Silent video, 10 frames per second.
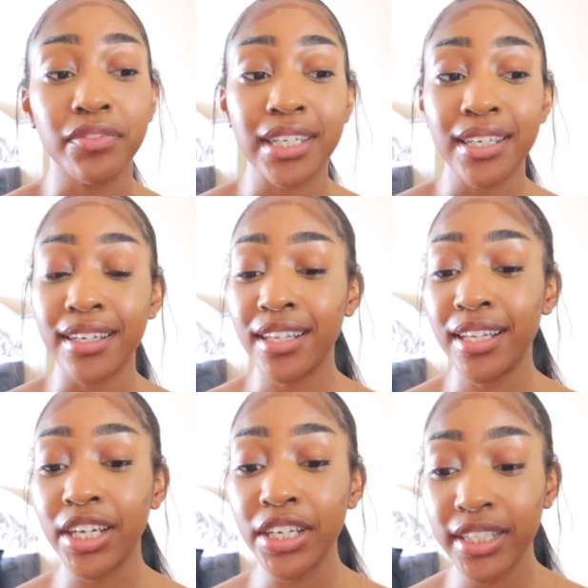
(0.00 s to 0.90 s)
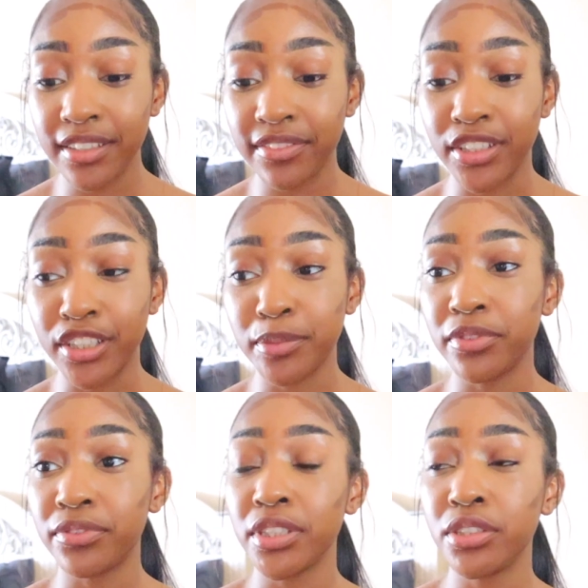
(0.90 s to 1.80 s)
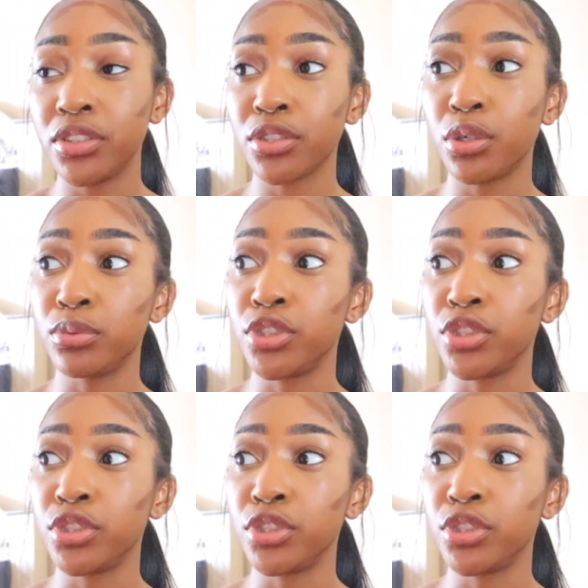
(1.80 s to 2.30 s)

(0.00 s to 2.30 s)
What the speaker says: and get clarity first before you just go